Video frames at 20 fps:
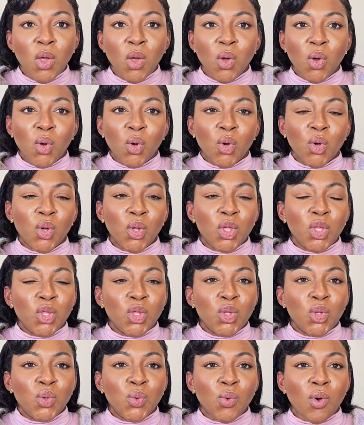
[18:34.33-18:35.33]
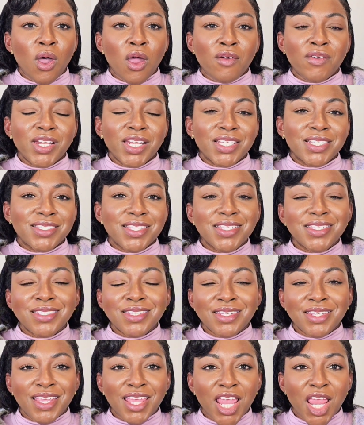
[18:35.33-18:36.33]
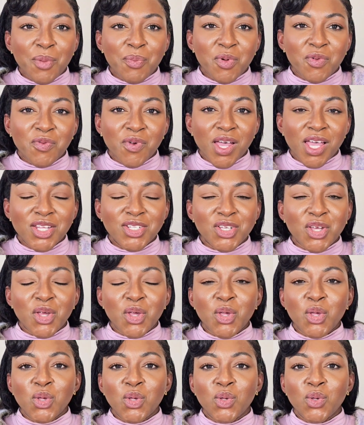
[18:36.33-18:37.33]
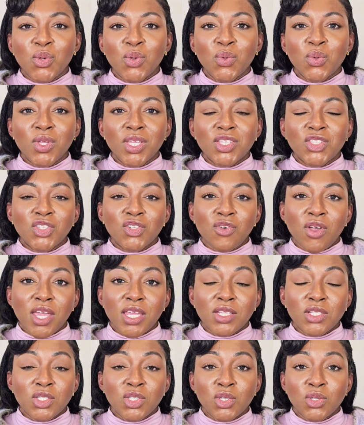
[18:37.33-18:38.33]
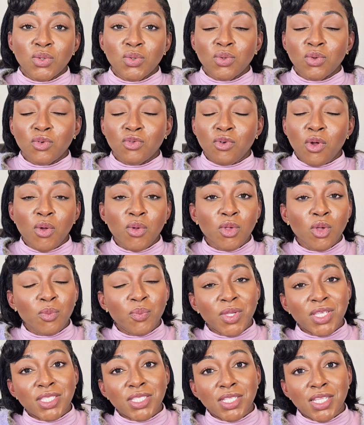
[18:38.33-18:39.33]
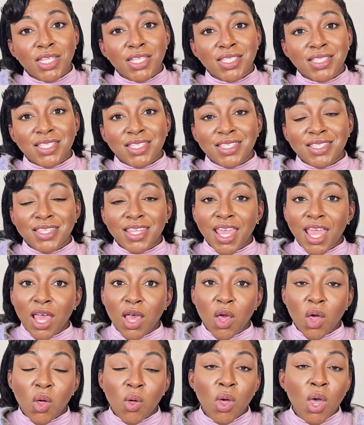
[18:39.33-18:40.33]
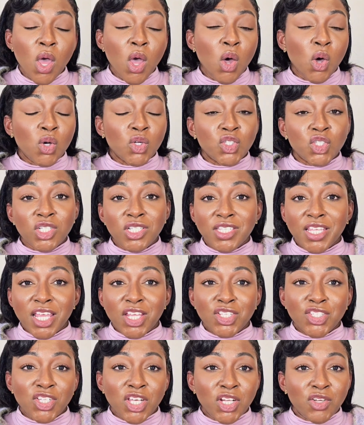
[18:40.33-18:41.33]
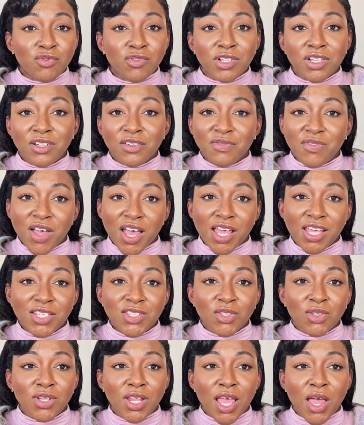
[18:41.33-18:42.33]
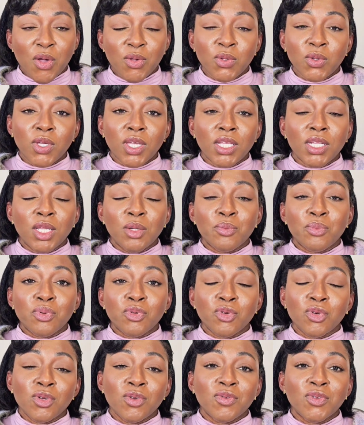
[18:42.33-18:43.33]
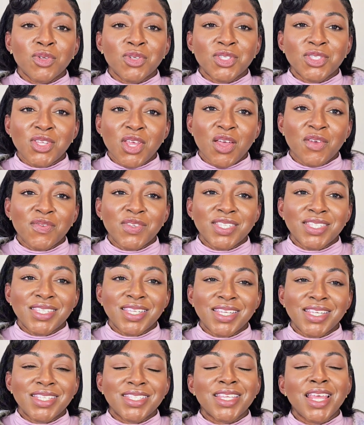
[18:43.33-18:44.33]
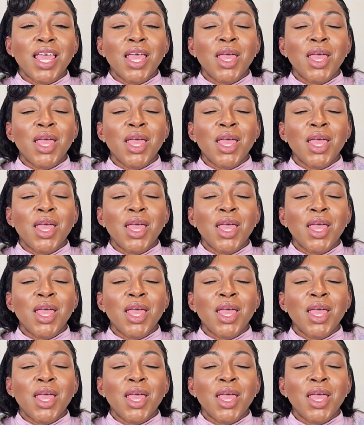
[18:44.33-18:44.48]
or you are an existing care provider who is trying to grow your business, scale, or just get general advice on how you can improve your services,